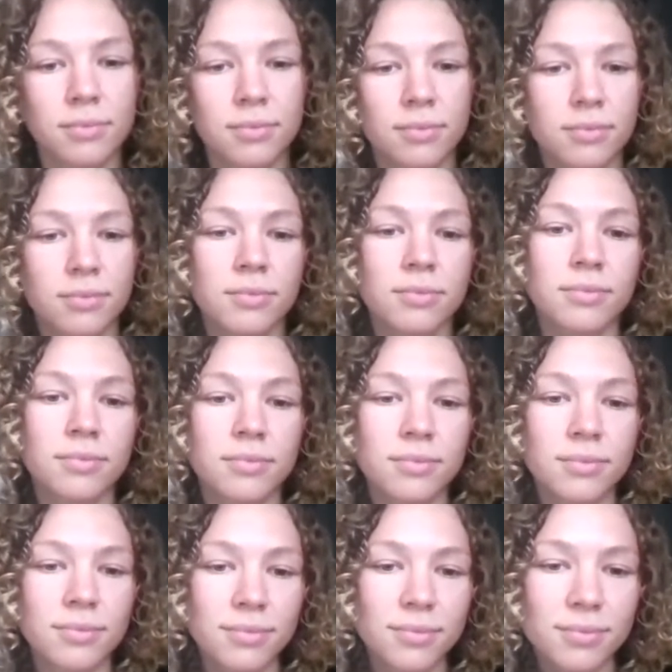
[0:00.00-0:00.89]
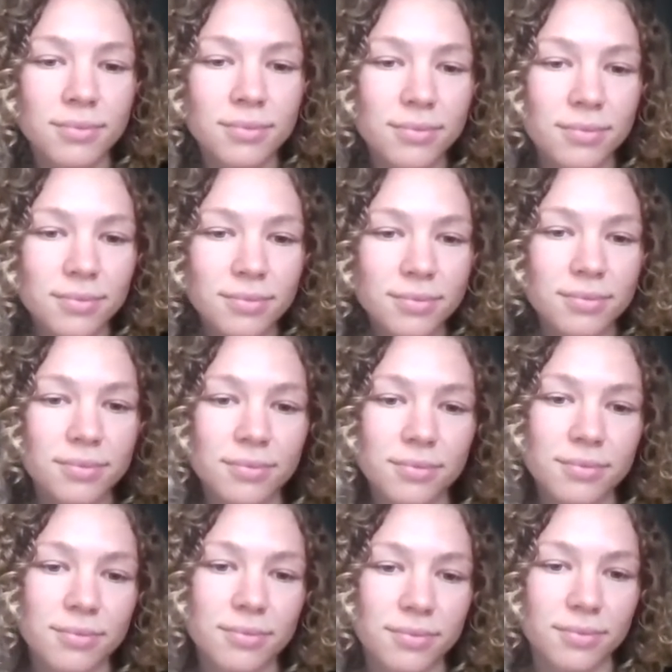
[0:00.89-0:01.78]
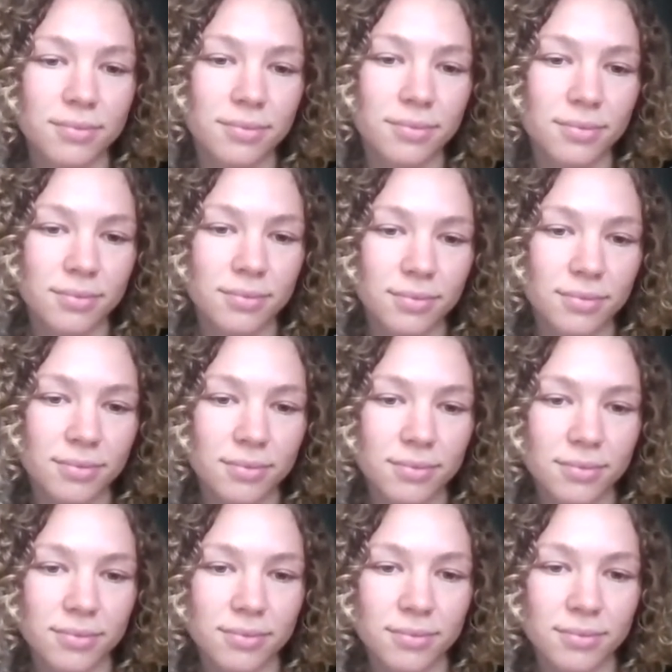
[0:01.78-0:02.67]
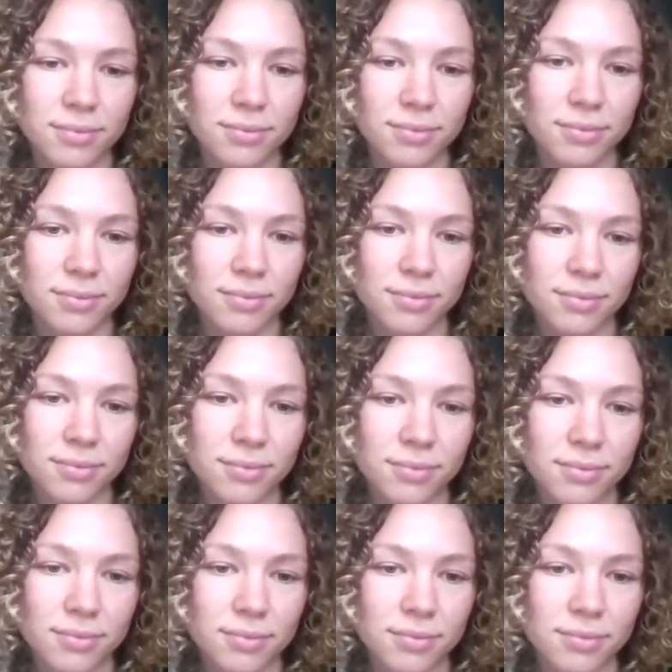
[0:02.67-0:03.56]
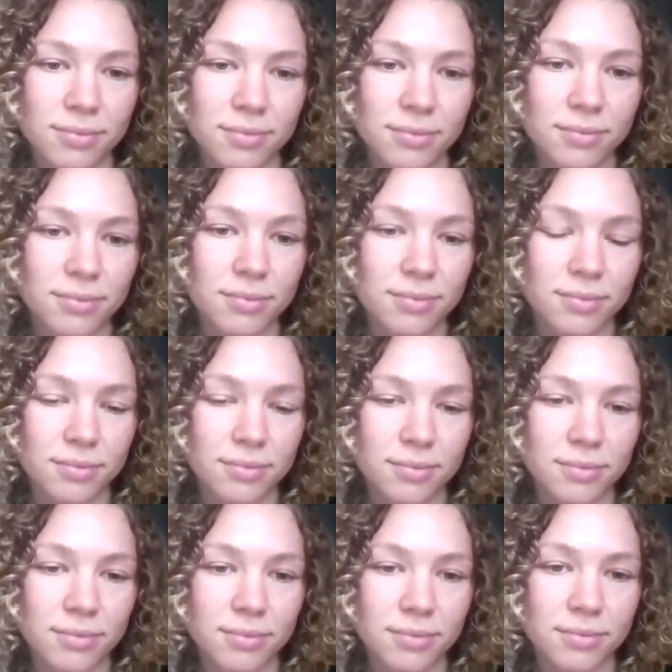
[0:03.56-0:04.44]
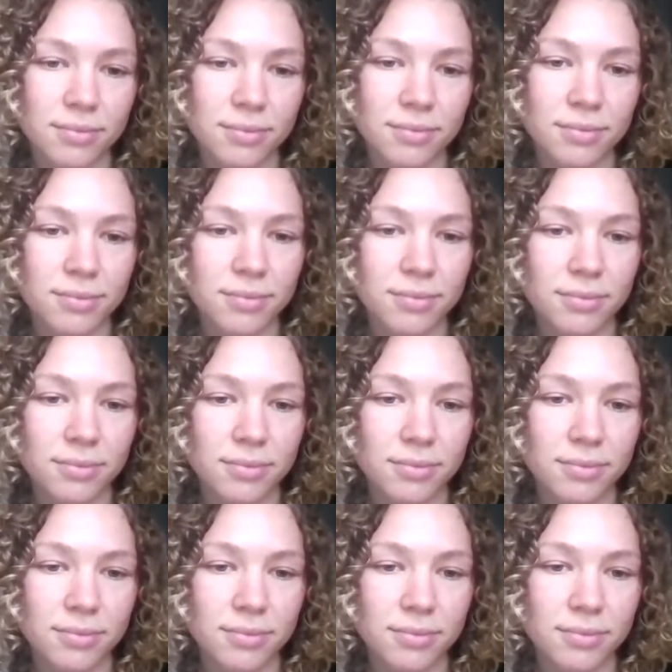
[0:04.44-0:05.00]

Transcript: The person shown says nothing.